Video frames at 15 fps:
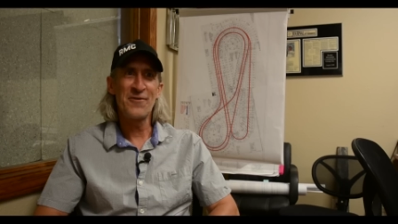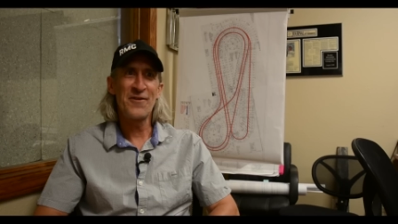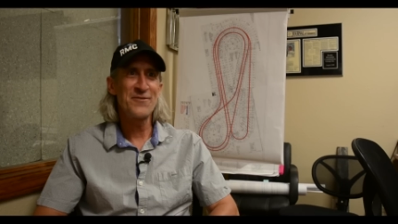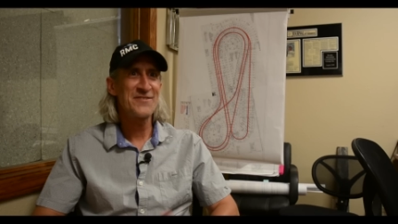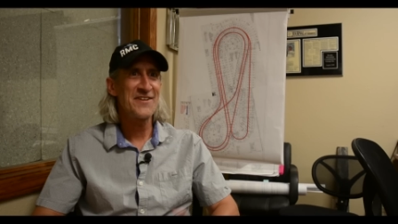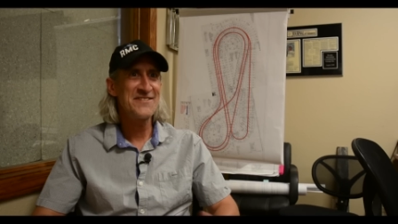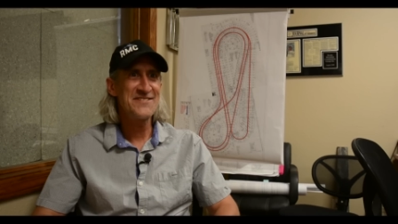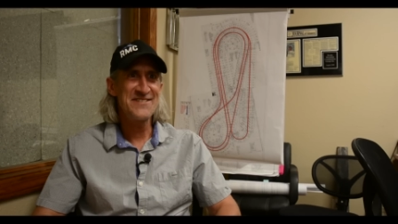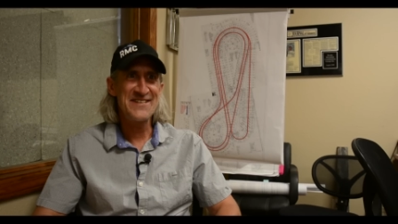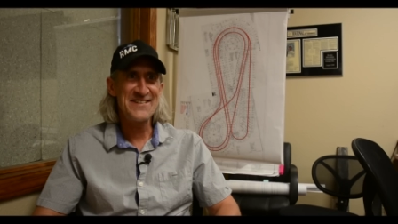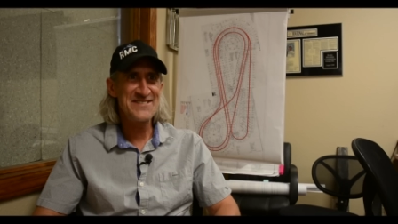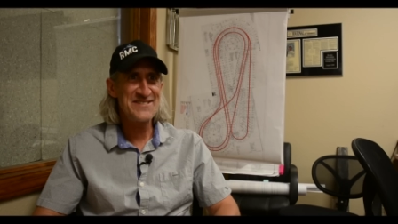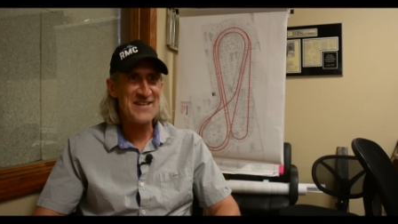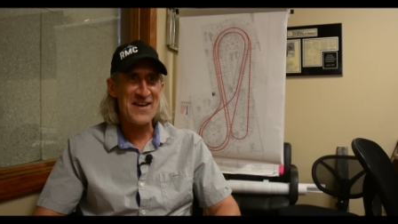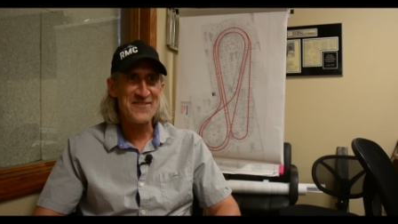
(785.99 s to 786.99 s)
one of those
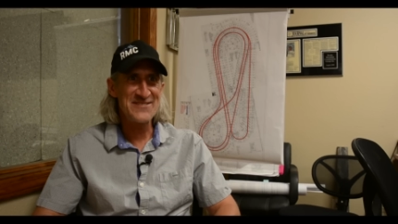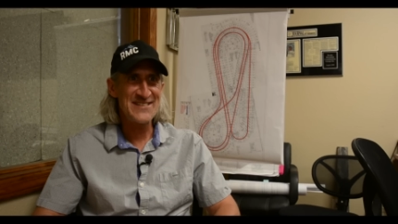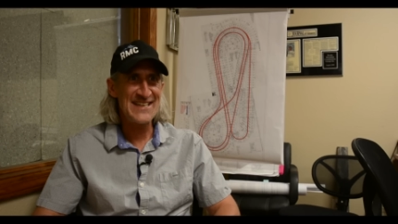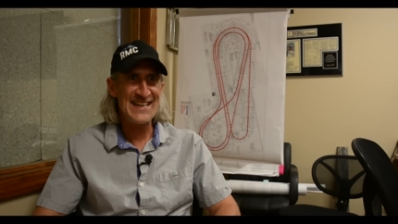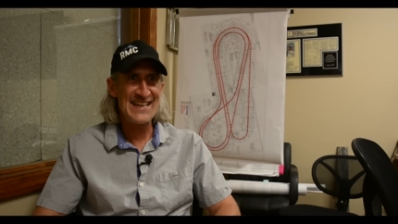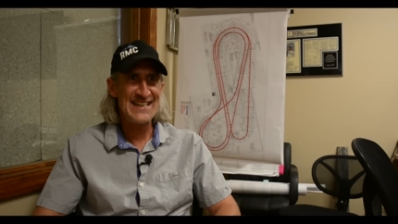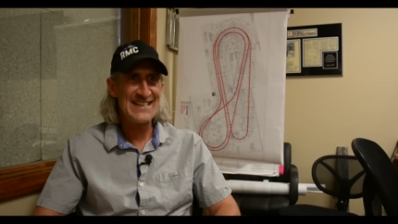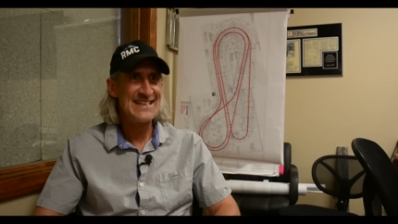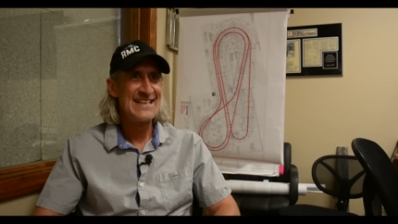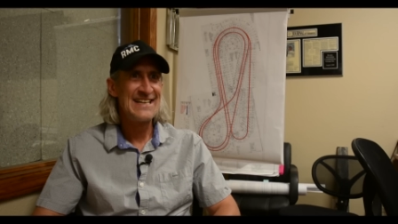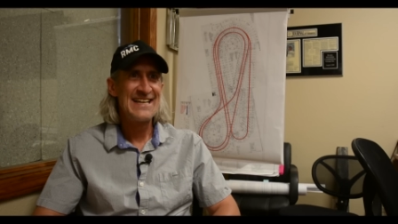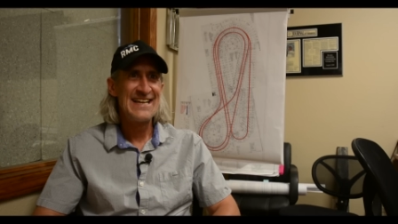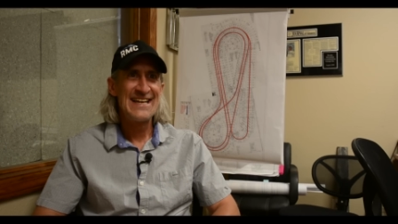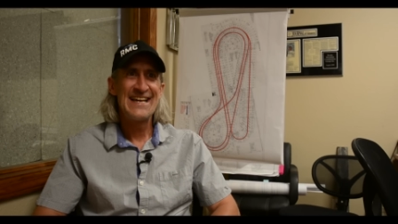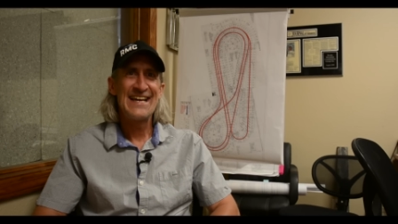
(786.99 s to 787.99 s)
ideas you have as a kid,
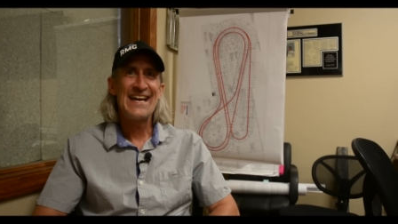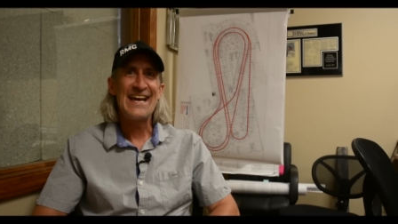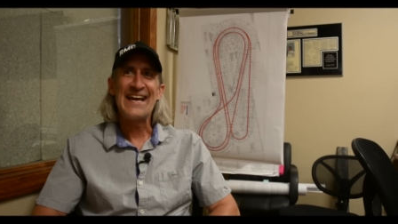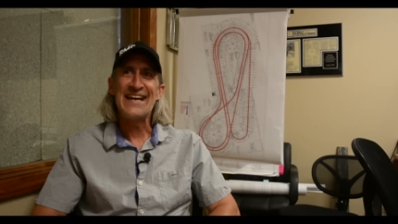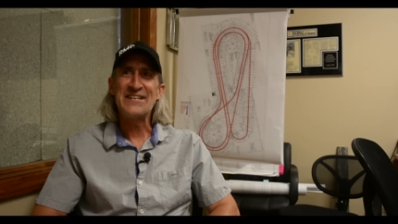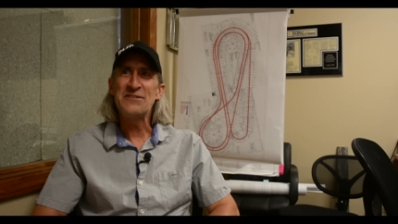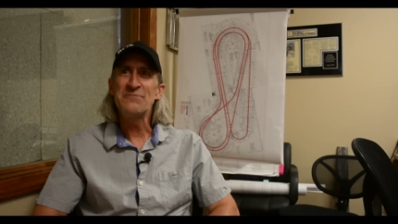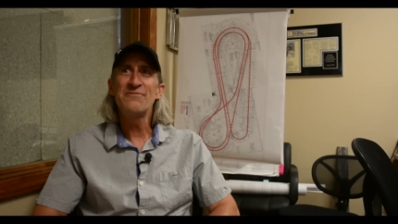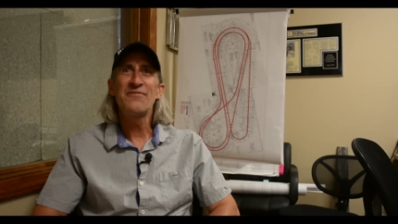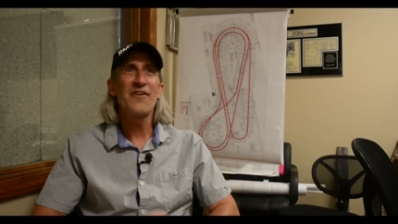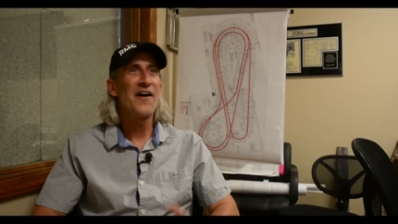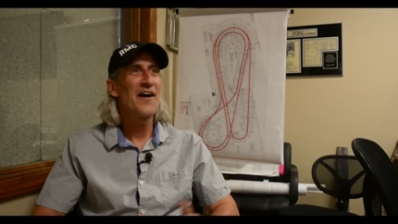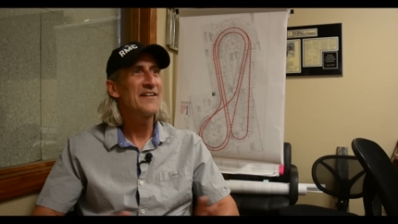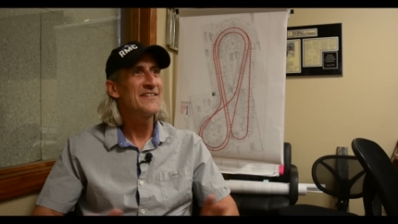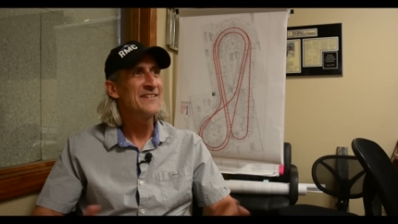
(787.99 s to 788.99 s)
and you
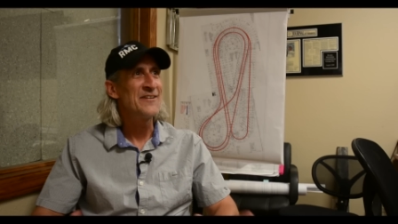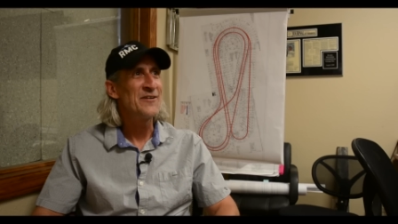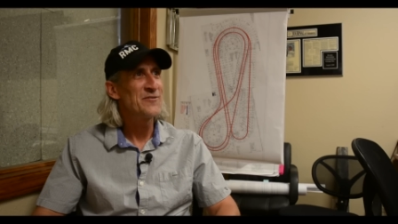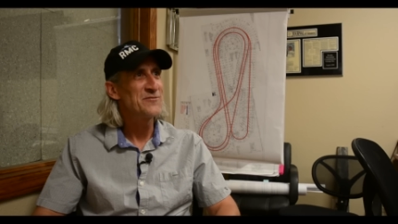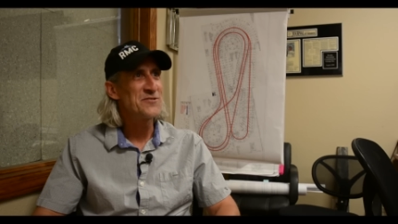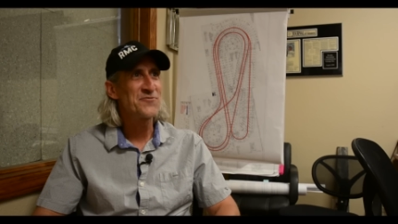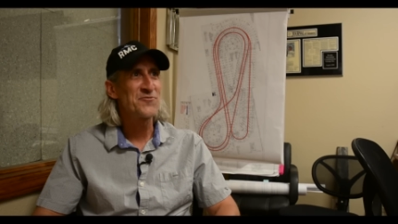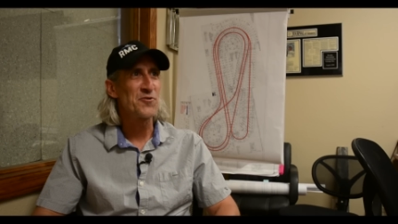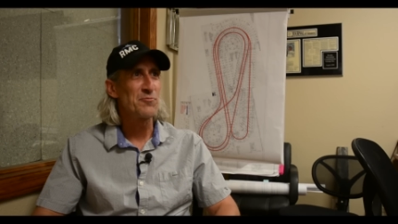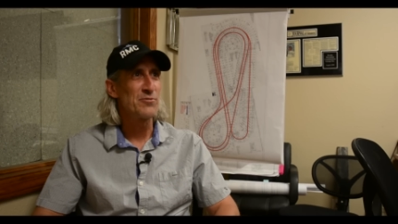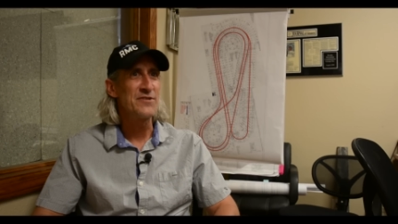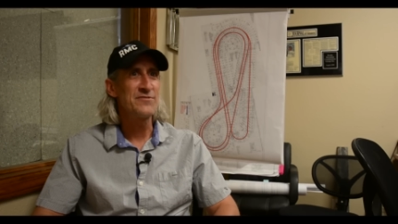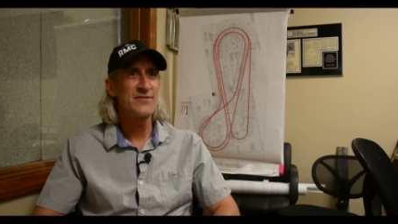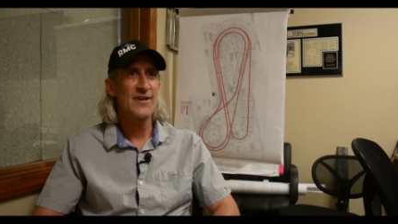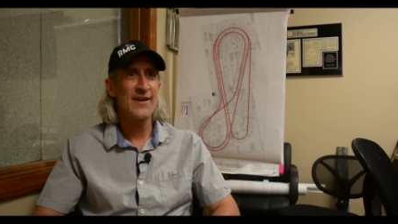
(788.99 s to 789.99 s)
thought, you know, just for a
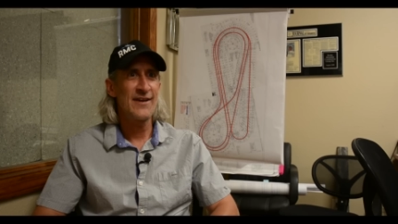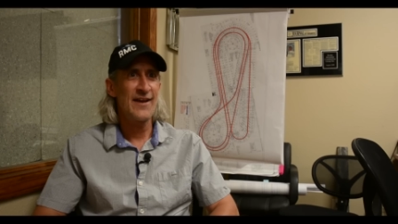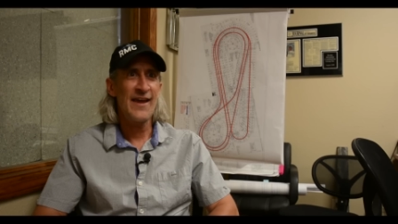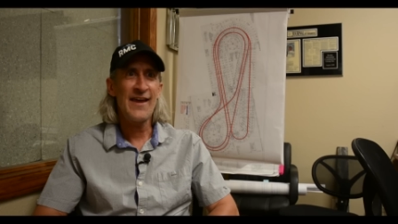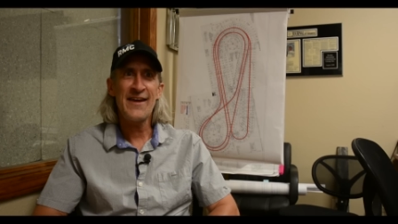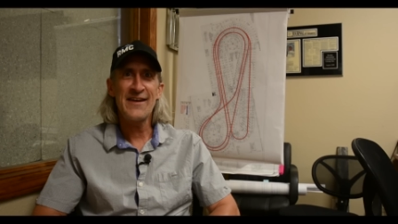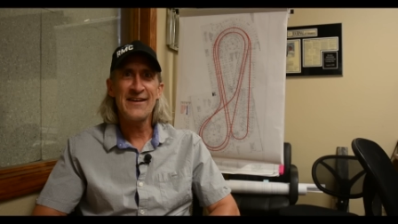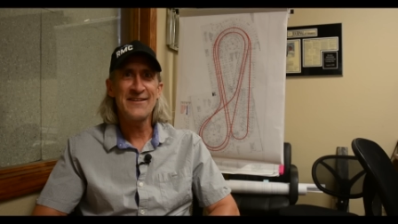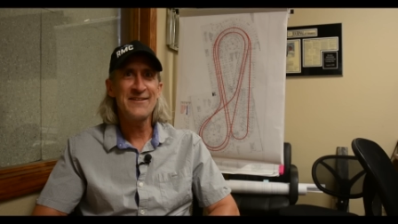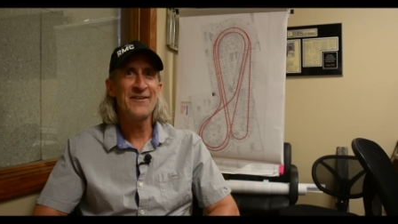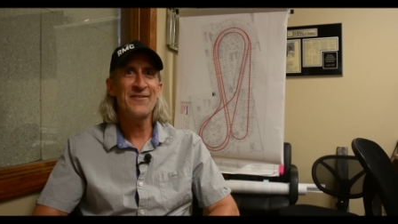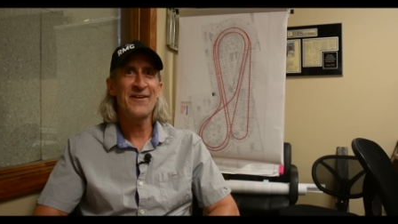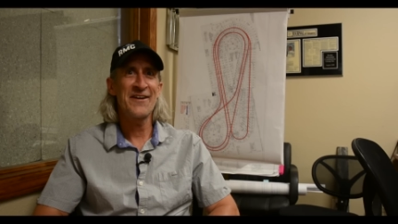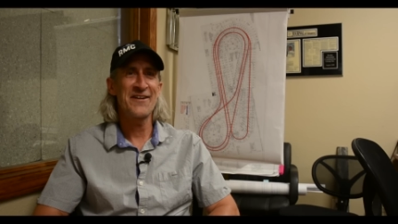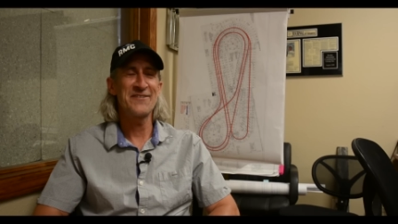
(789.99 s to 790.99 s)
brief second, hey, you
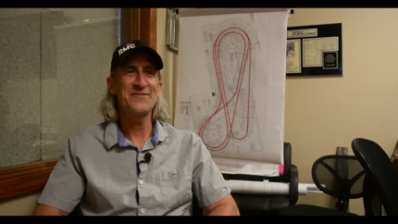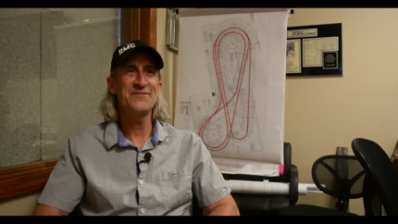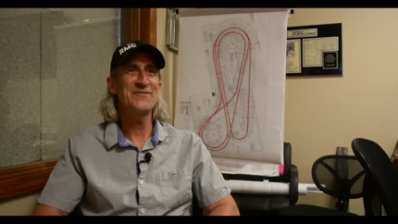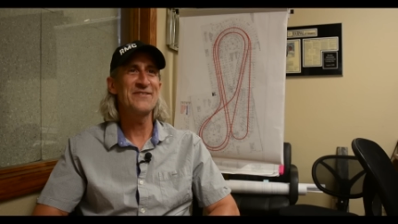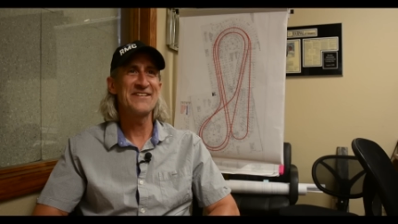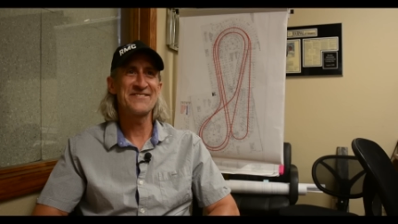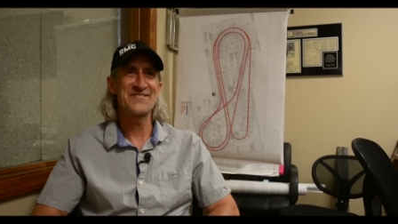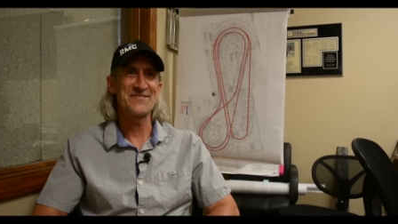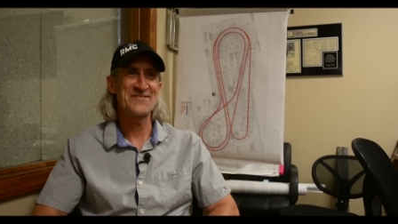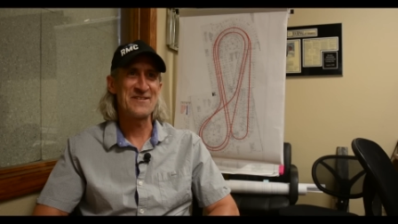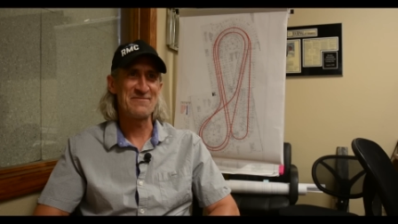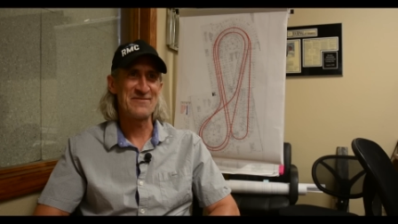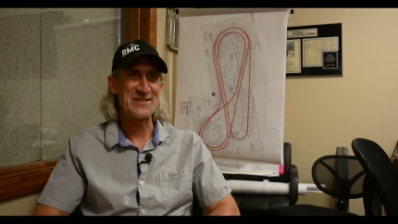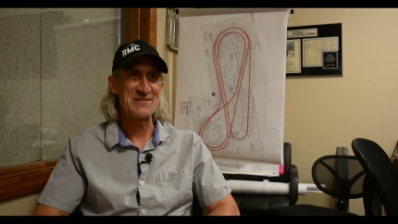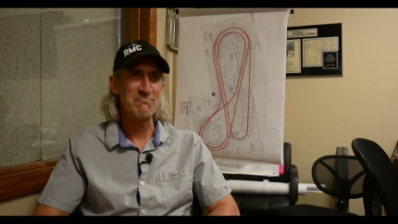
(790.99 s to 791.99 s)
know, I got to do this or
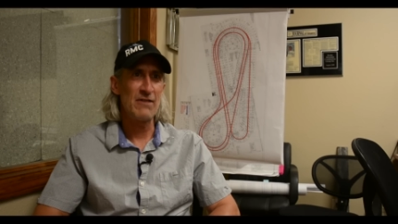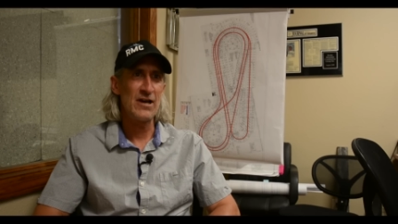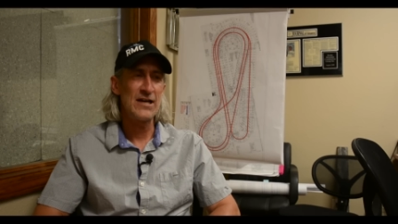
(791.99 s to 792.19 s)
something.